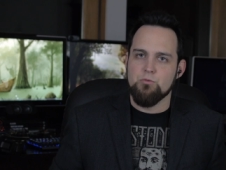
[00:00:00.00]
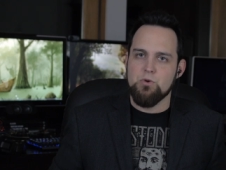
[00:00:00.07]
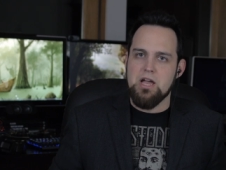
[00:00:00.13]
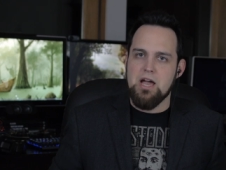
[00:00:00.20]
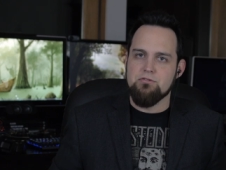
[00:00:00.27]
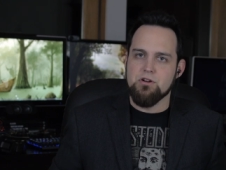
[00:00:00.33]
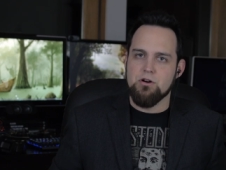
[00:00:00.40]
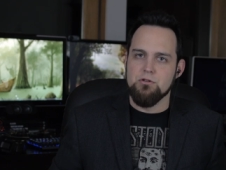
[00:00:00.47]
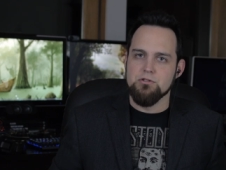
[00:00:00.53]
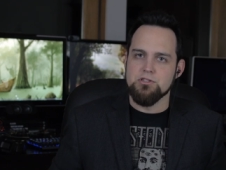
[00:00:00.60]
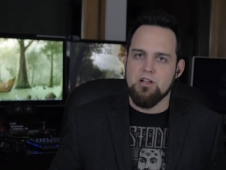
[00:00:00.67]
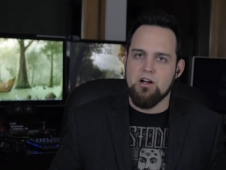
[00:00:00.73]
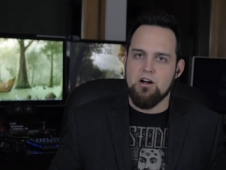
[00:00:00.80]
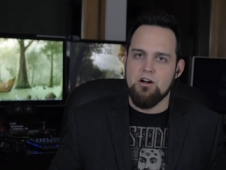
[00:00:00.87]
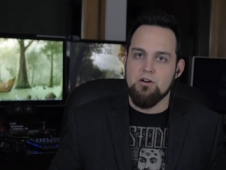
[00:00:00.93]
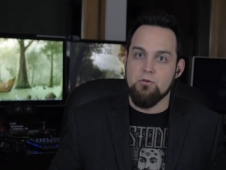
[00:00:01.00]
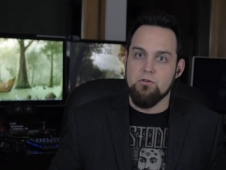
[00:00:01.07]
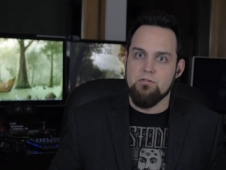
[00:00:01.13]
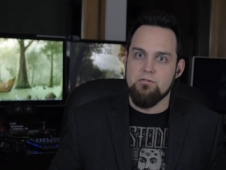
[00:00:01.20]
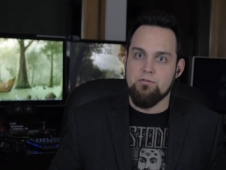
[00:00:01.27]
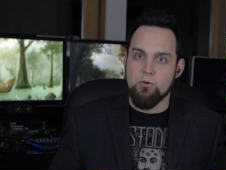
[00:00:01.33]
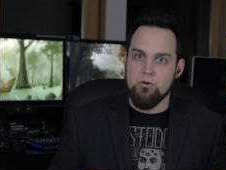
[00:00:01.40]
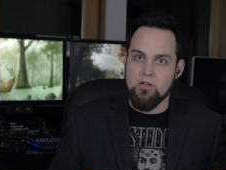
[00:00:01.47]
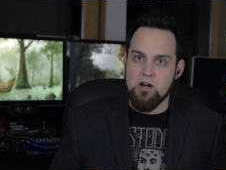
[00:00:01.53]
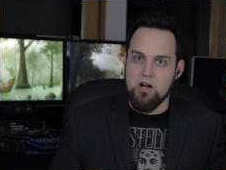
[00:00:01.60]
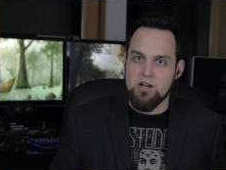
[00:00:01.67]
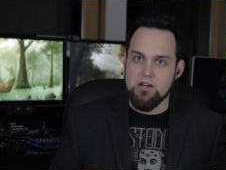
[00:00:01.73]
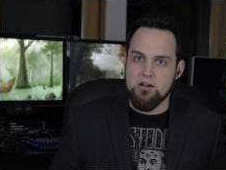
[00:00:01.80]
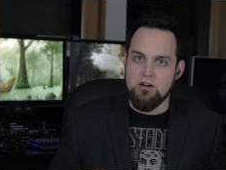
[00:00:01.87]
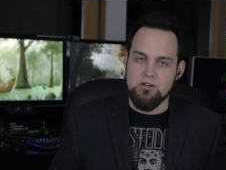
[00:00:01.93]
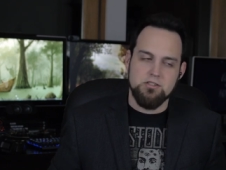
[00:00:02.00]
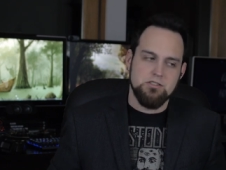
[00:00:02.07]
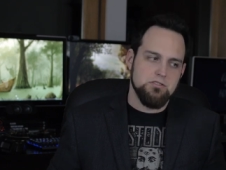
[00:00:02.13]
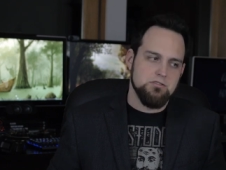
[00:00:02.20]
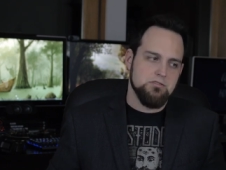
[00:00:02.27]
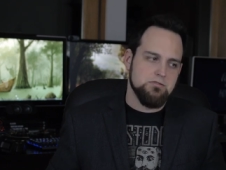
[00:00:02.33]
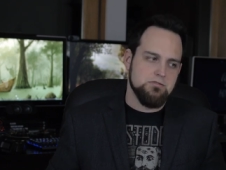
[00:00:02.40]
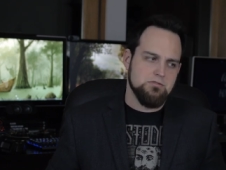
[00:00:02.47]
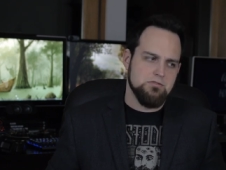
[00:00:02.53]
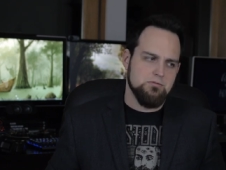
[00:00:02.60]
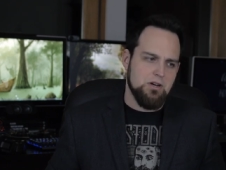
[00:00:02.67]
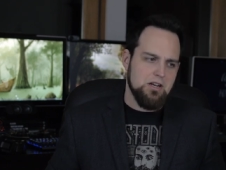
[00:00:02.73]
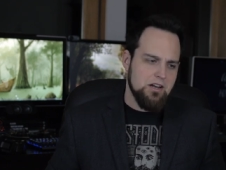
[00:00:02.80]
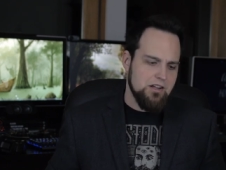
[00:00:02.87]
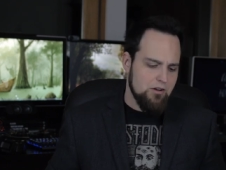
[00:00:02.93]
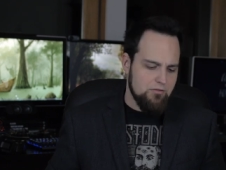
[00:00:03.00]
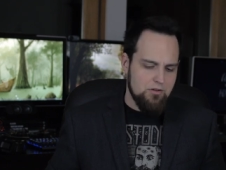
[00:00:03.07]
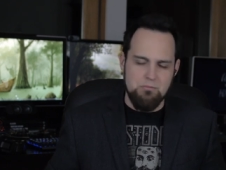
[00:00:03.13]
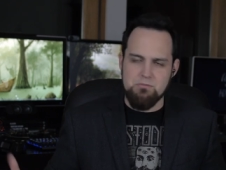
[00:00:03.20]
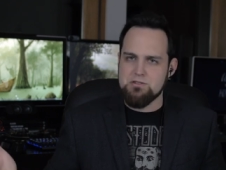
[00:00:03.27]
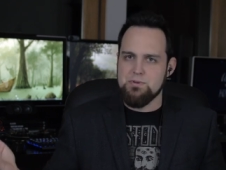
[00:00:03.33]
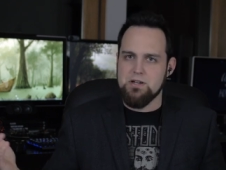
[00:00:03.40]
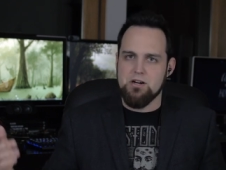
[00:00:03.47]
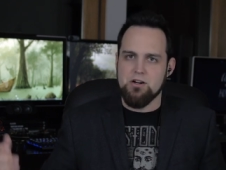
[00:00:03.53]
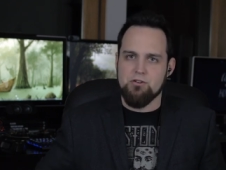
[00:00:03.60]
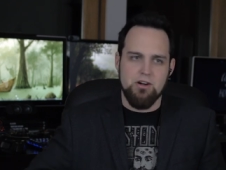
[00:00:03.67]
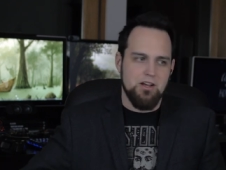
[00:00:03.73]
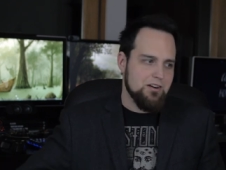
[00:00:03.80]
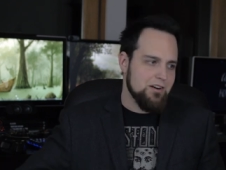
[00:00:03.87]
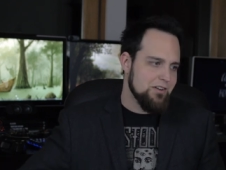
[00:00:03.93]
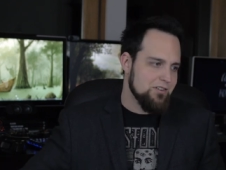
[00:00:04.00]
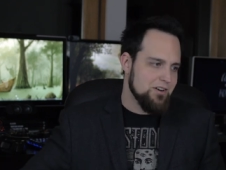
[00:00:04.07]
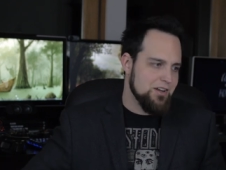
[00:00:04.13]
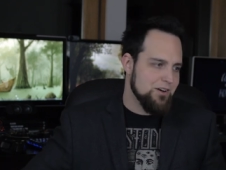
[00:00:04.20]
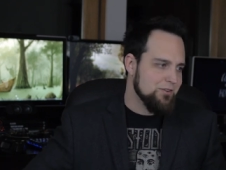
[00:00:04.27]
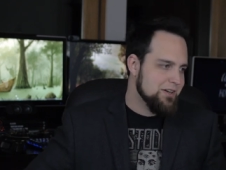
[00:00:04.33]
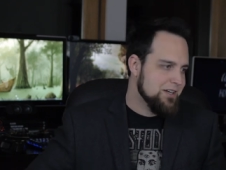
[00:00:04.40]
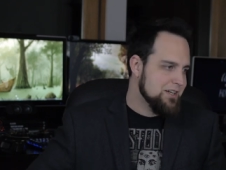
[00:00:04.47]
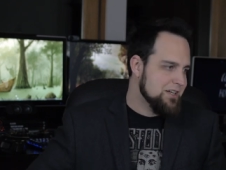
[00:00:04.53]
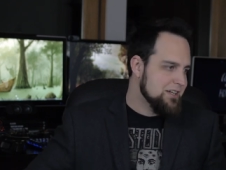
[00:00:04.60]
We have coleslaw for the hot dogs. Why did I go? For, I must be hungry. I don't even know.